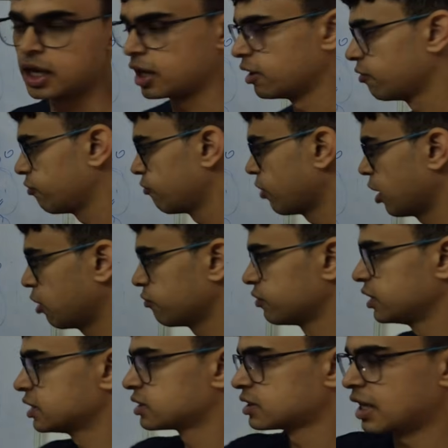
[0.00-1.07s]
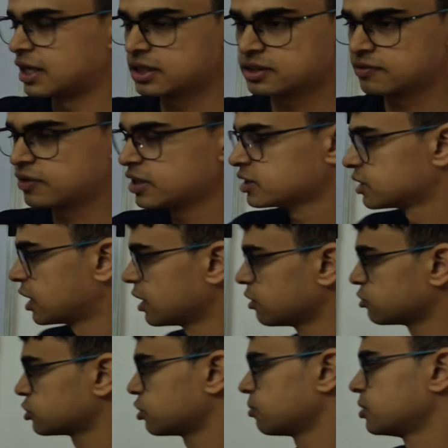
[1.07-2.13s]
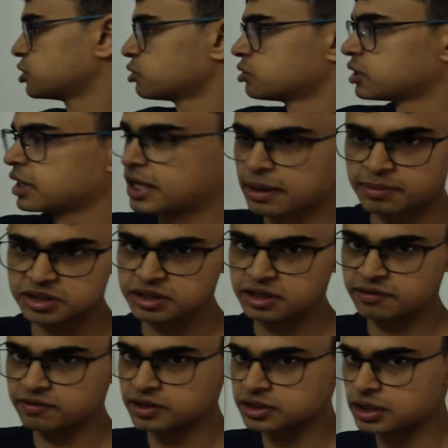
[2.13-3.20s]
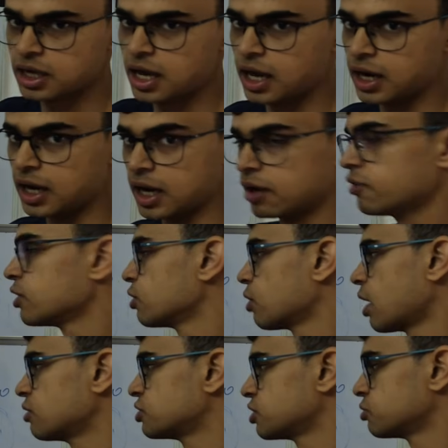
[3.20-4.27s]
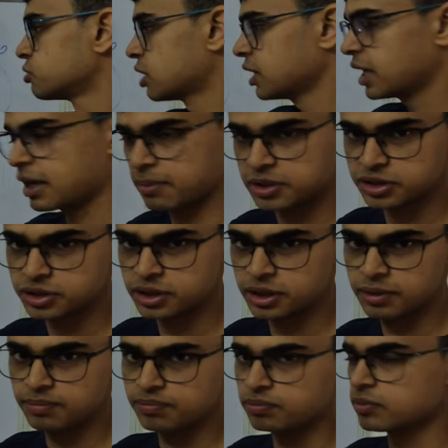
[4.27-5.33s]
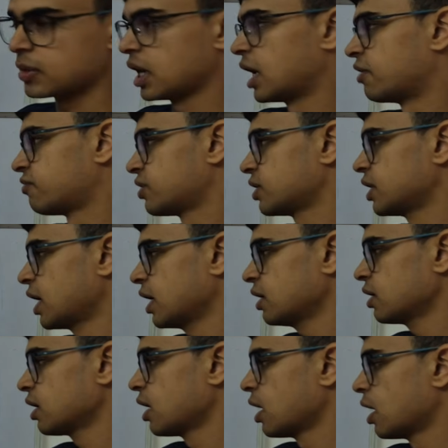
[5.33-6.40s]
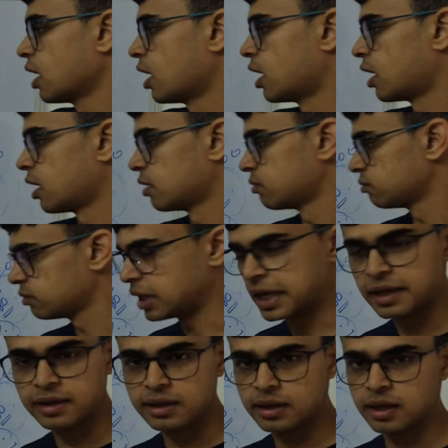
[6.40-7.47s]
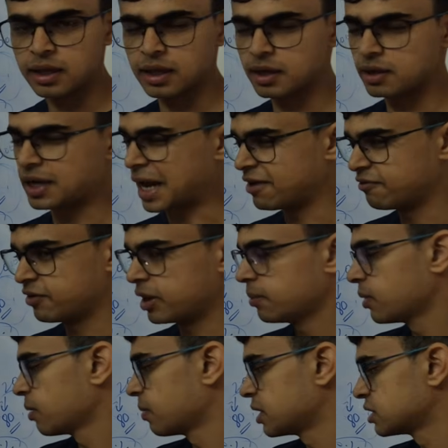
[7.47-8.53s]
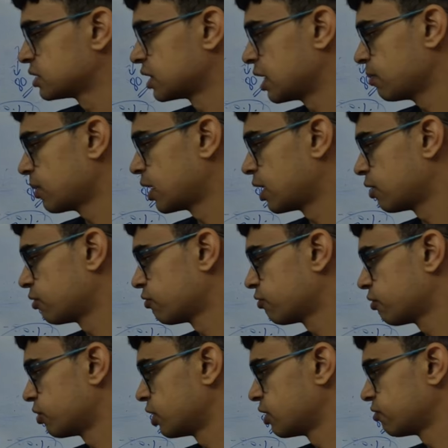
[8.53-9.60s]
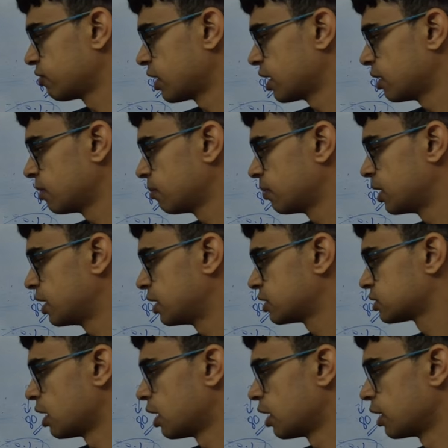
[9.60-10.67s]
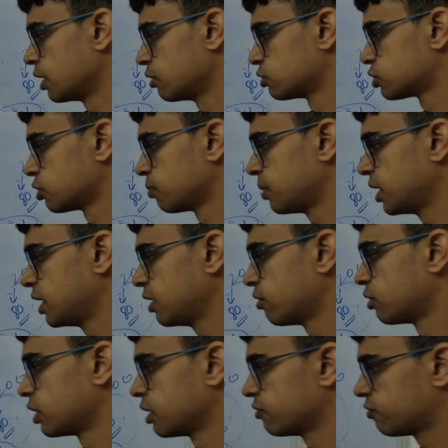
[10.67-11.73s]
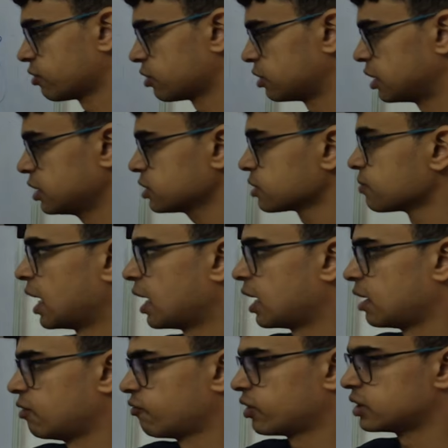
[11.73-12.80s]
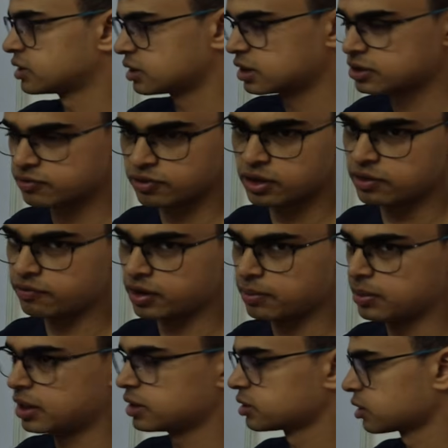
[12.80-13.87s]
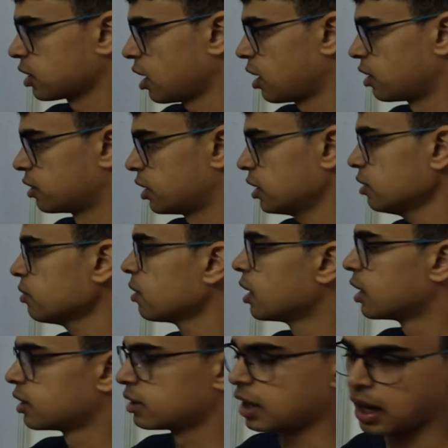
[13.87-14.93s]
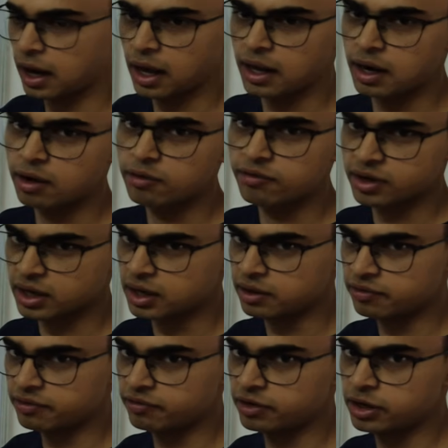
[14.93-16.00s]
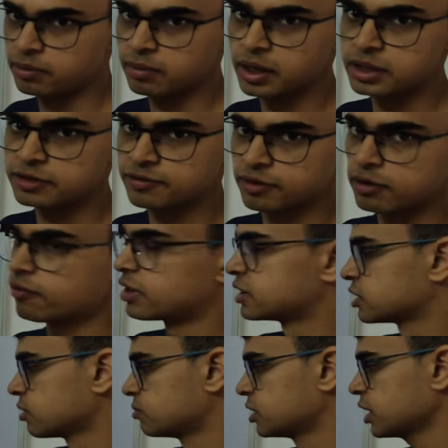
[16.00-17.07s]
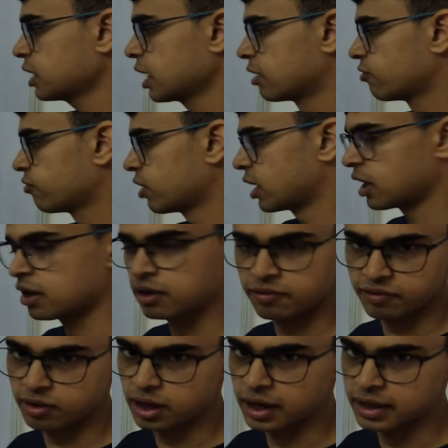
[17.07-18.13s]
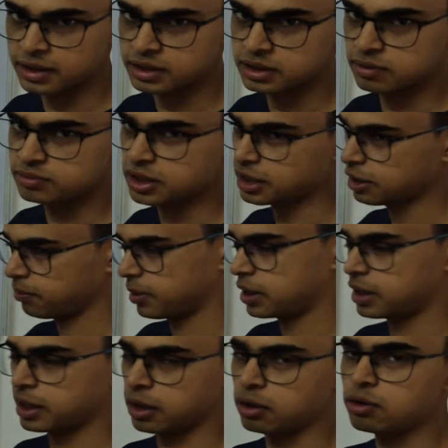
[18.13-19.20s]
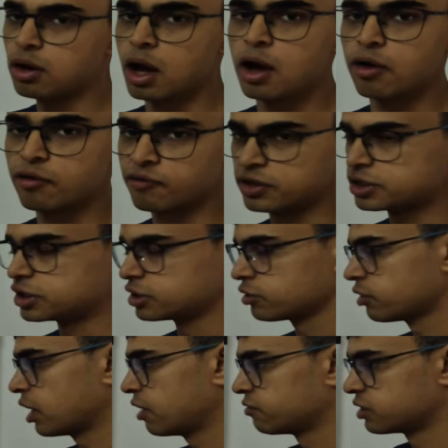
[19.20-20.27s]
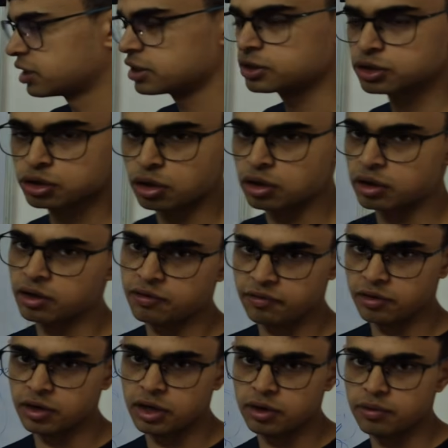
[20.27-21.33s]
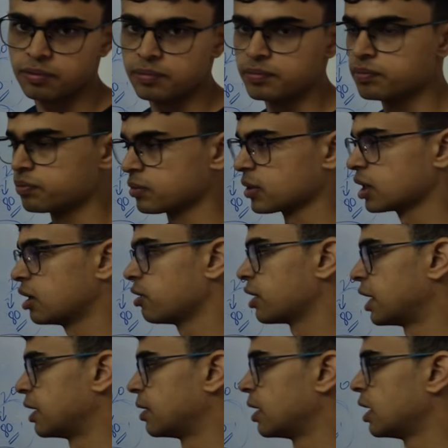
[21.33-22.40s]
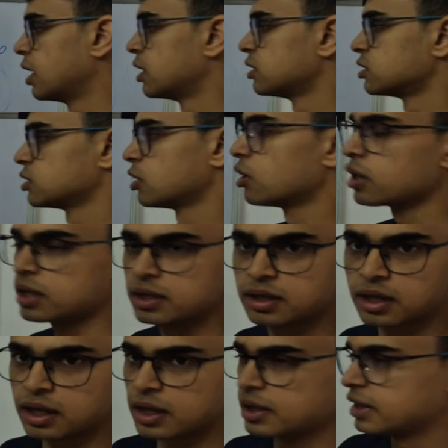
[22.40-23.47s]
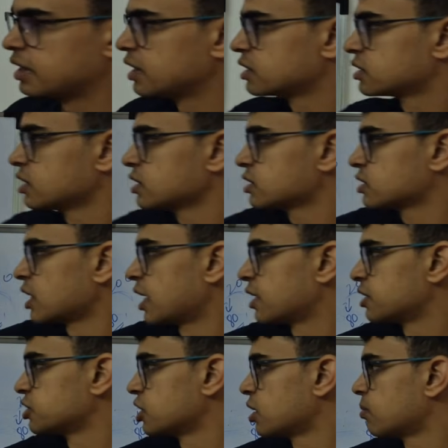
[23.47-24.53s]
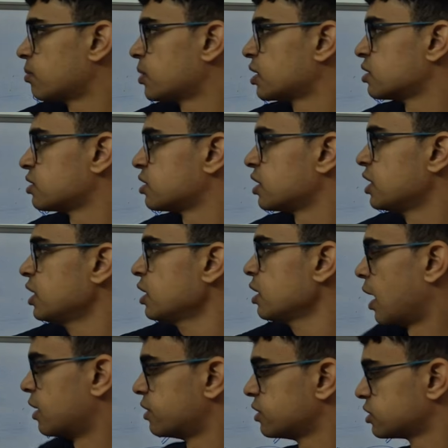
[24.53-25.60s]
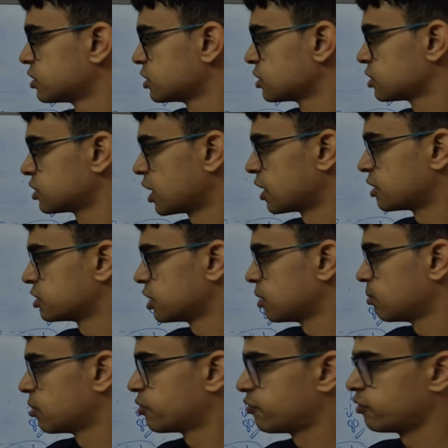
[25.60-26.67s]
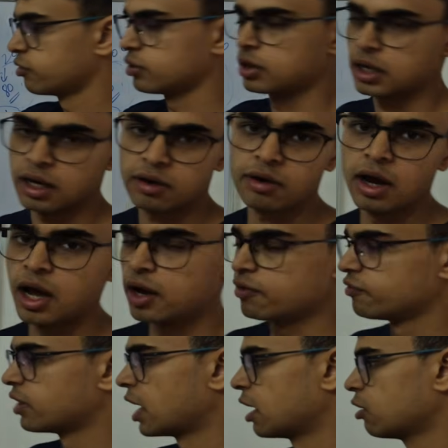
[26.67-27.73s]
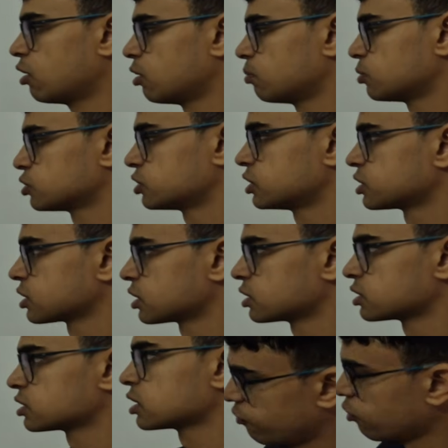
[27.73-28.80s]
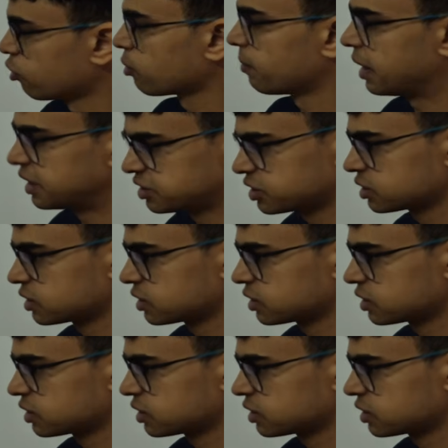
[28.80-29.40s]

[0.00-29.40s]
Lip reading: if one of these satisfies, then you should be choosing chemistry first. Now you have chosen chemistry. After that, like time frame remains same, around 45 minutes you should be devoting for this, and once this 45 minutes are done, then around 1 hour 15 minutes for one subject and 1 hour for another subject, depending on whichever is stronger for you. Okay, so this is strategy number 3 and this is strategy number 4. Now we have almost discussed 4 major